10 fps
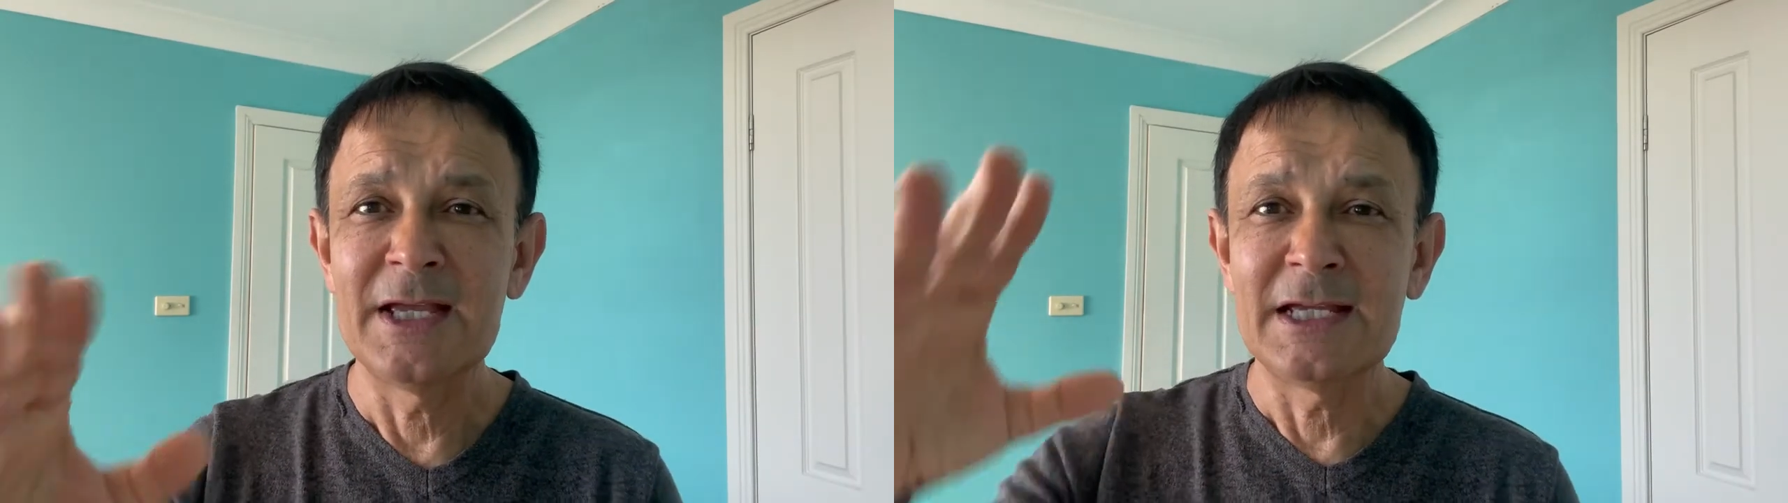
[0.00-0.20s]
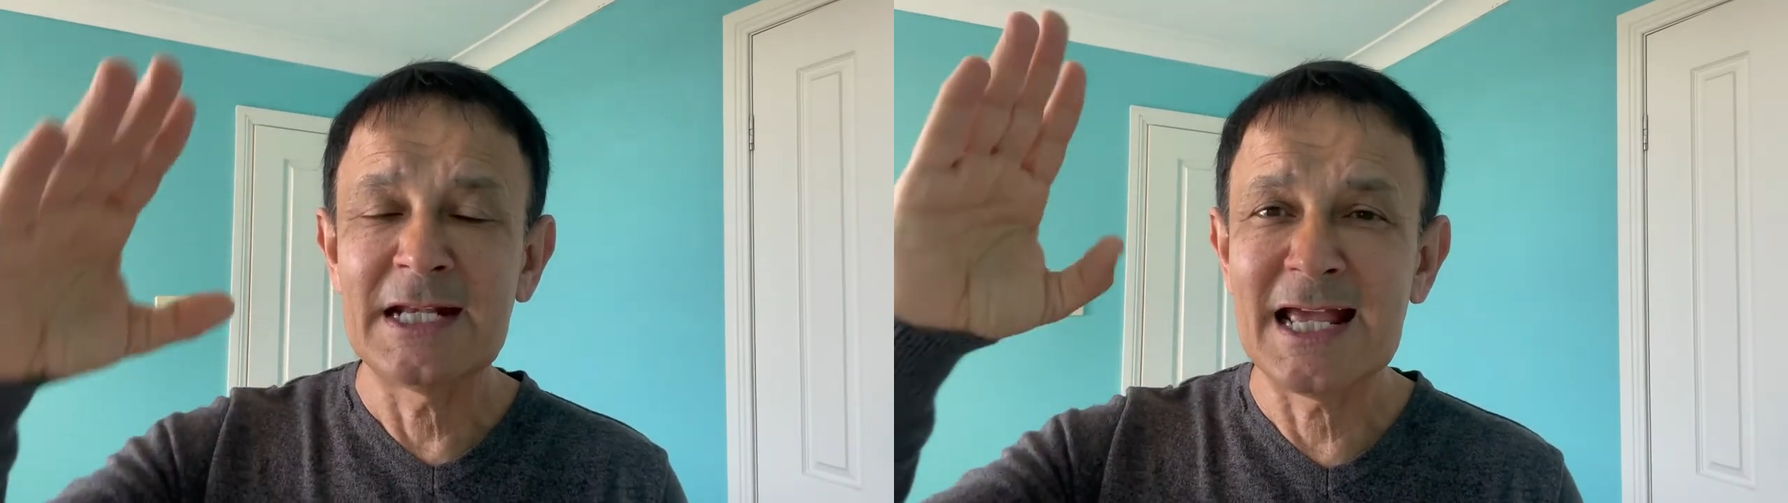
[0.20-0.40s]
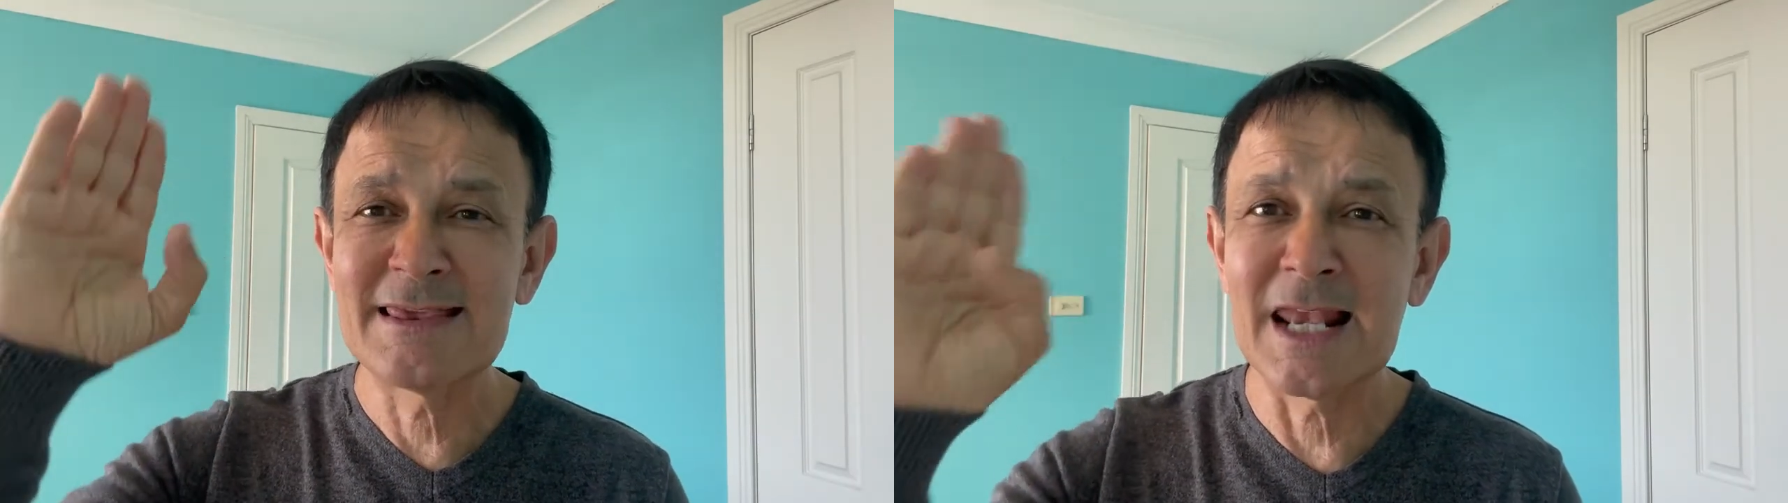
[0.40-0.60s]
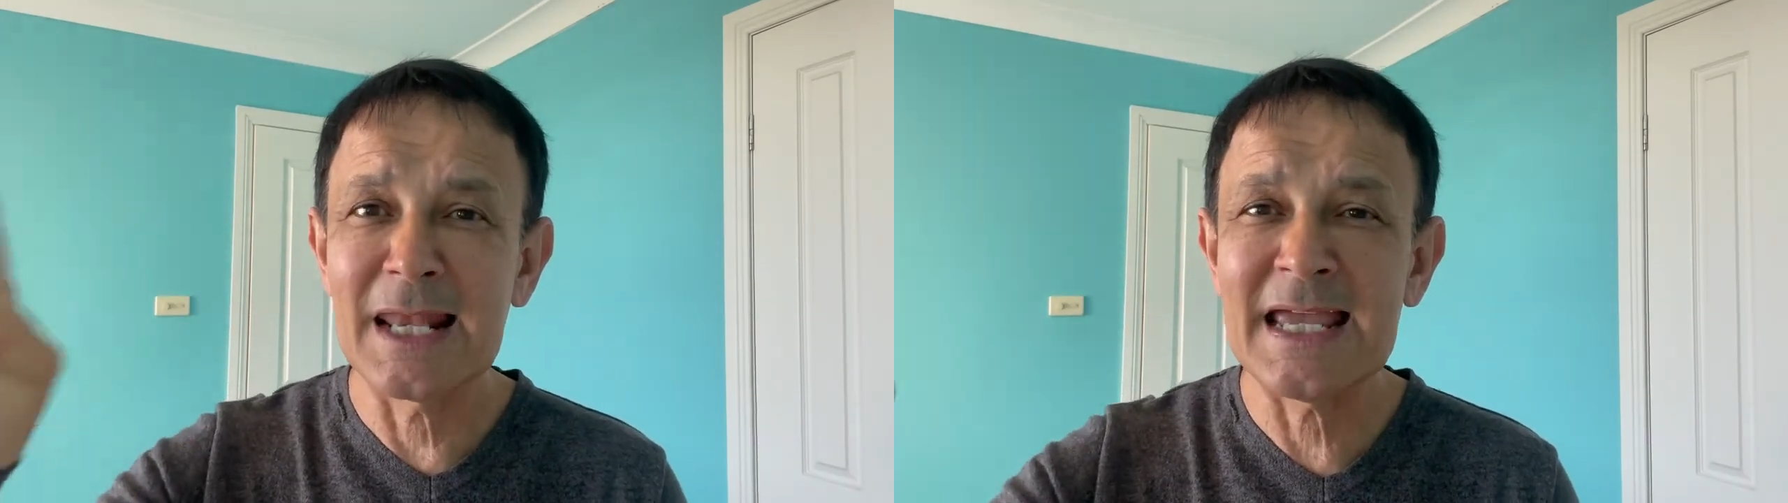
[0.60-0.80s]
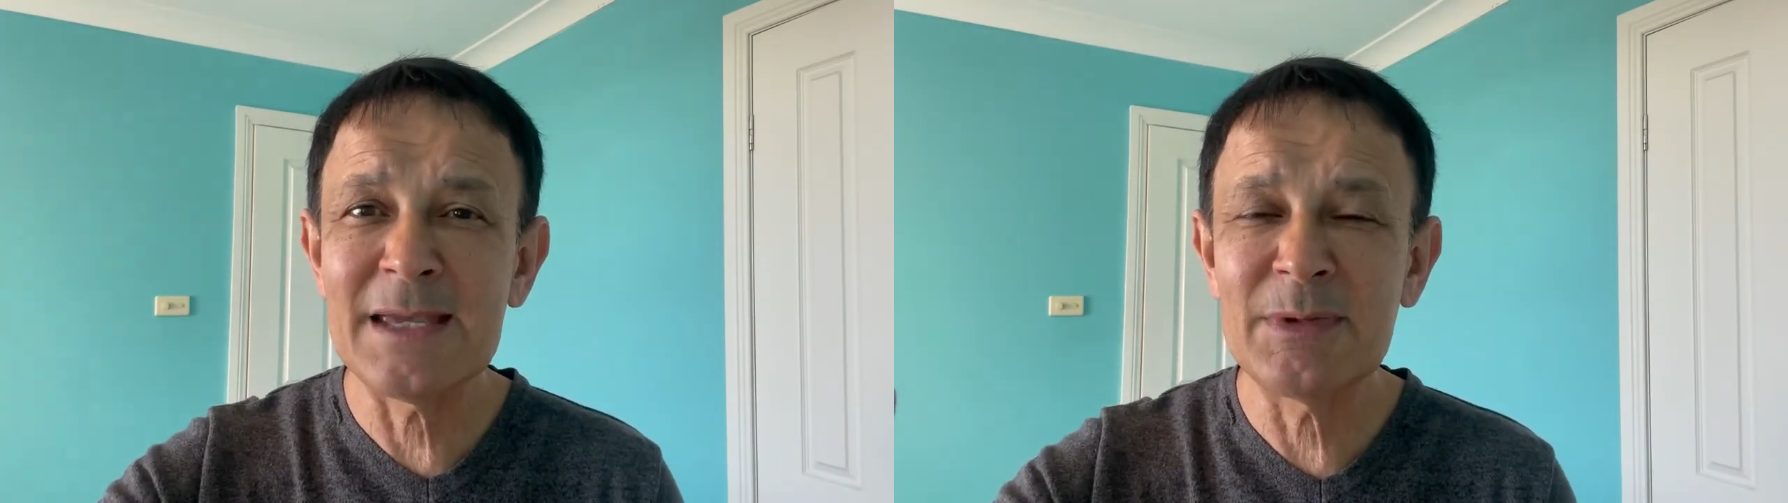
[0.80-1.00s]
It had the
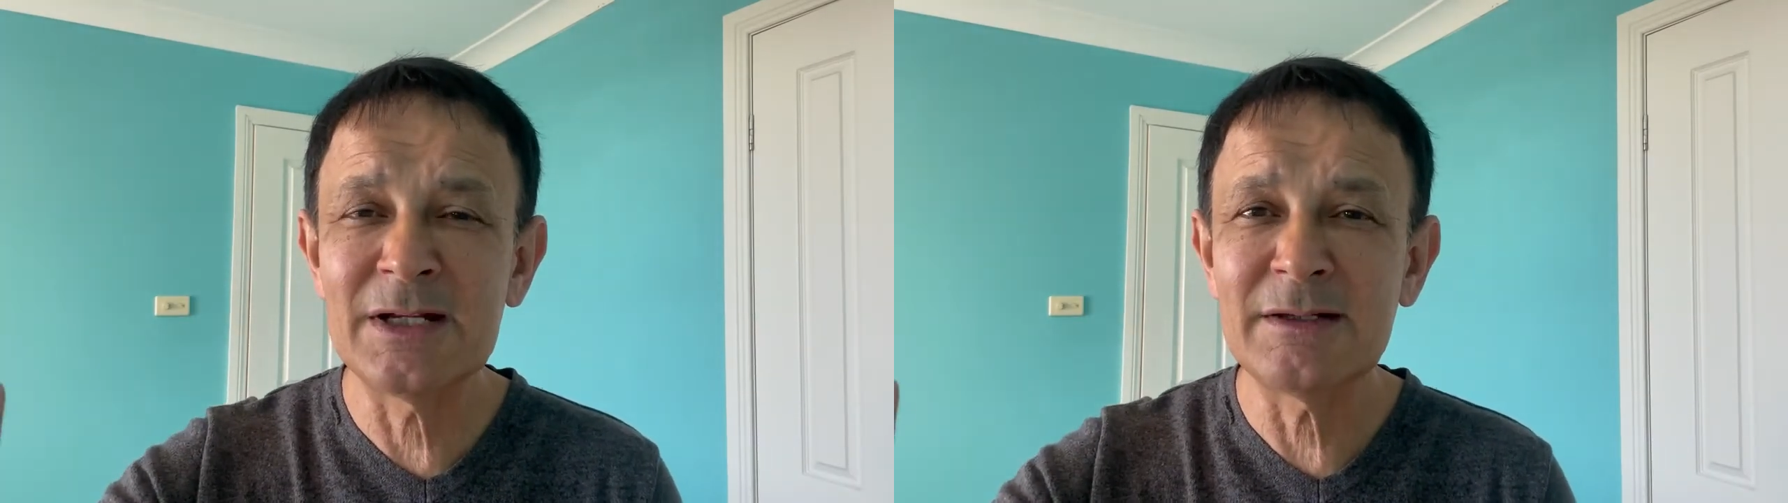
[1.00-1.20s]
lamb in